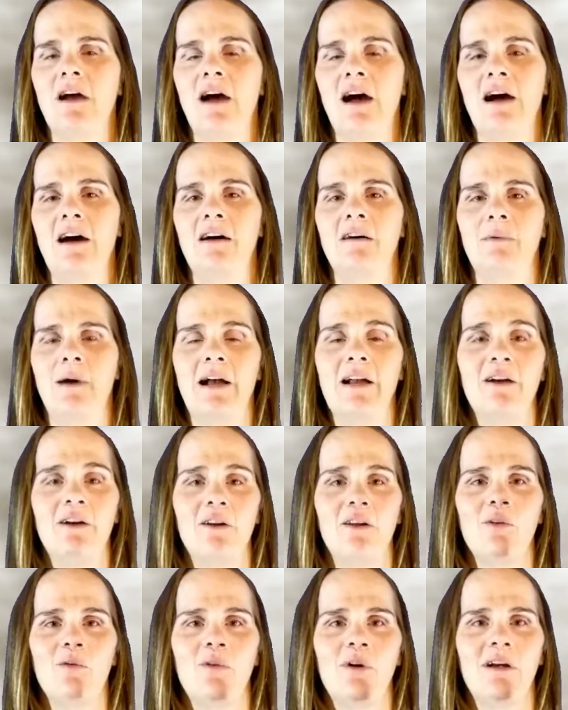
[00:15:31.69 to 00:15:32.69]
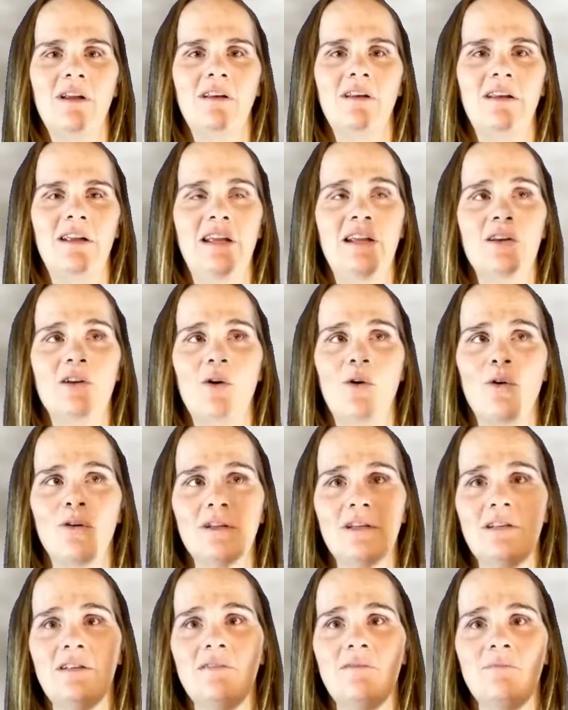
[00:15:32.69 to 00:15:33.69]
Um, I go to the one in
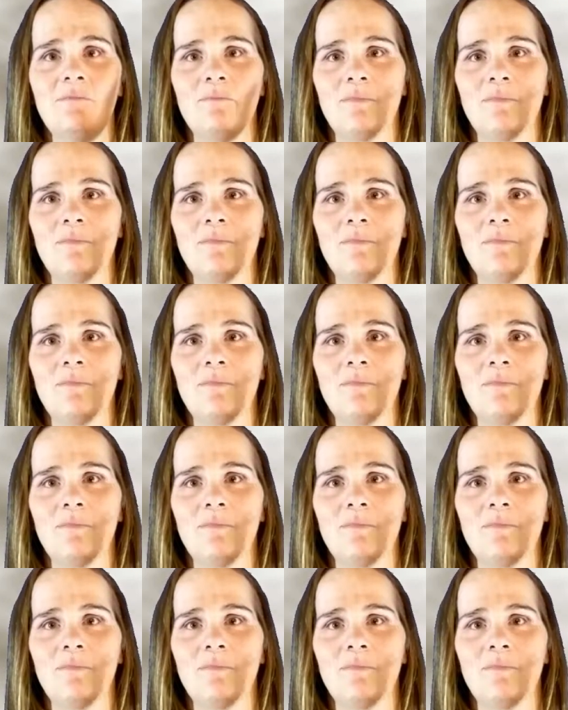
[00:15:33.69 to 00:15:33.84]
Golden